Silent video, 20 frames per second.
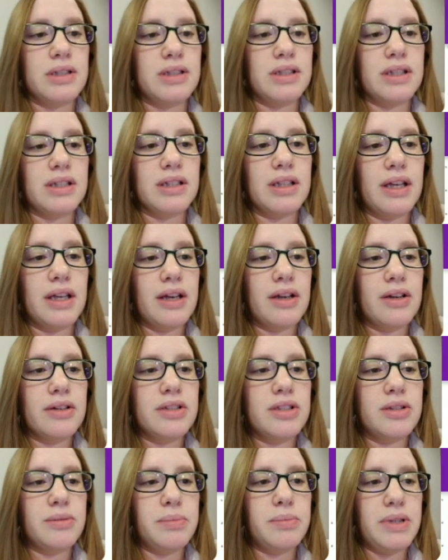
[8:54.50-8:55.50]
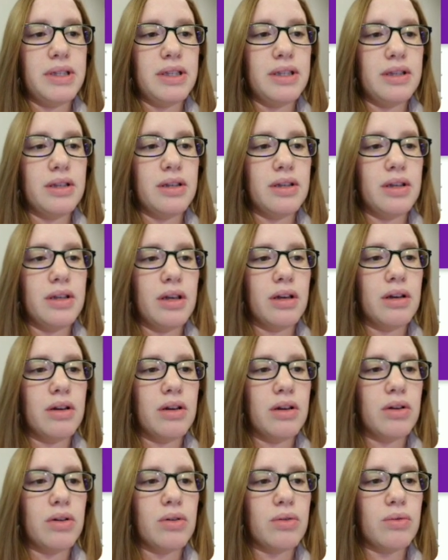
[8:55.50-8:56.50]
declare to be
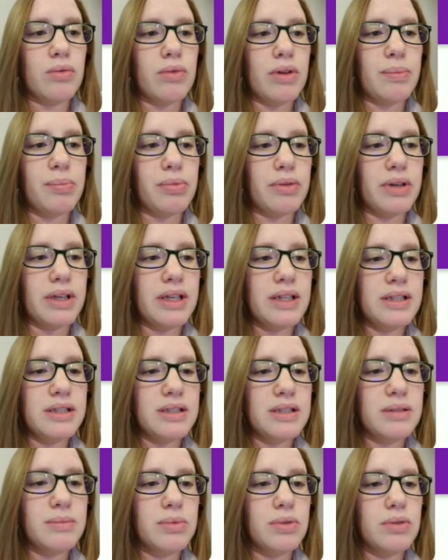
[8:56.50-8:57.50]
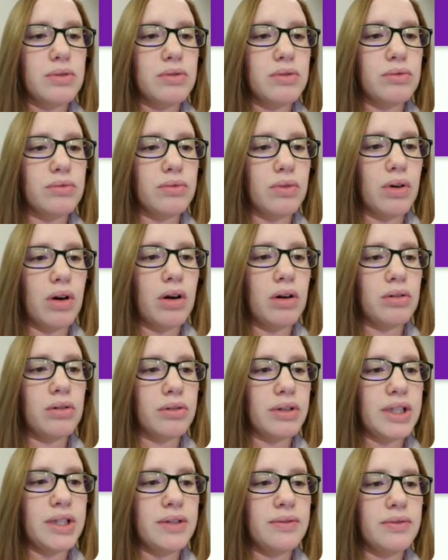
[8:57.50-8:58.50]
reprehensible, wrong,
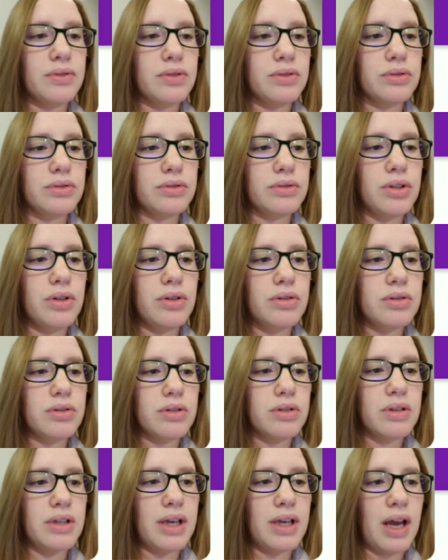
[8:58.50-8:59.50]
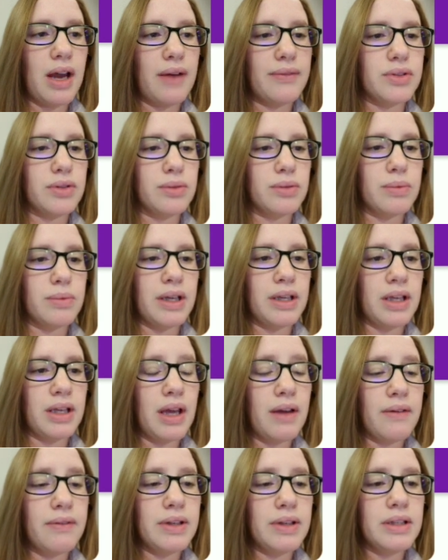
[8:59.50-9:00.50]
or evil, usually after
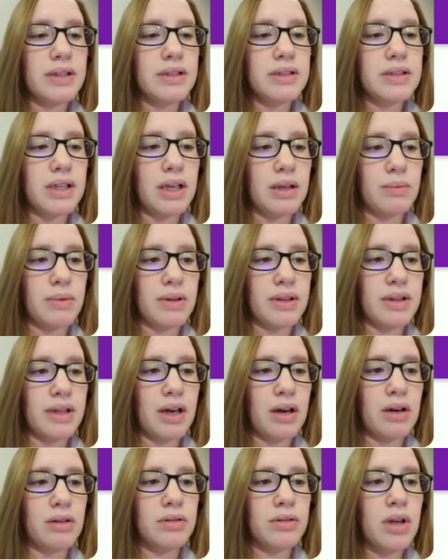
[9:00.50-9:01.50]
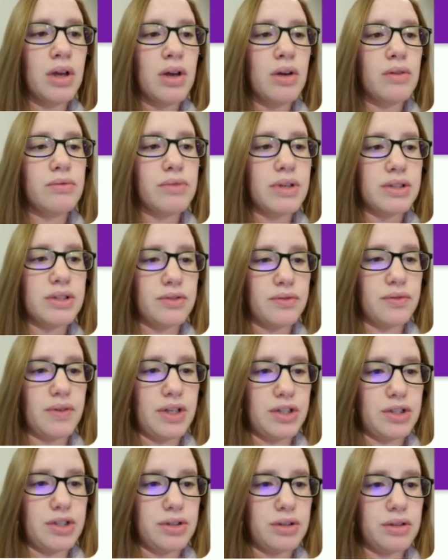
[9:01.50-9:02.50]
weighing evidence and without
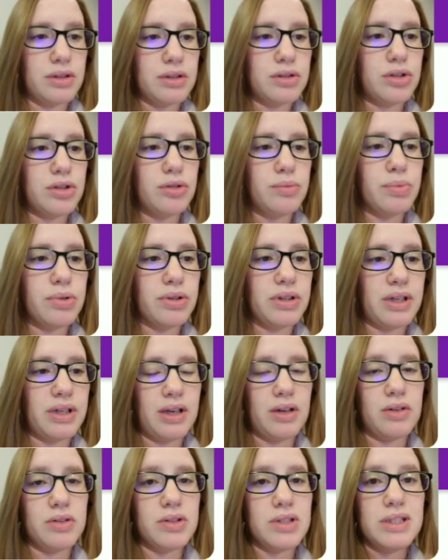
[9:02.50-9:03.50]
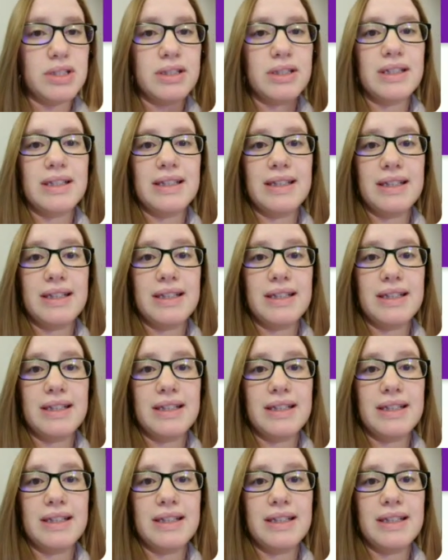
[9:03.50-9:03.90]
reservation, to pronounce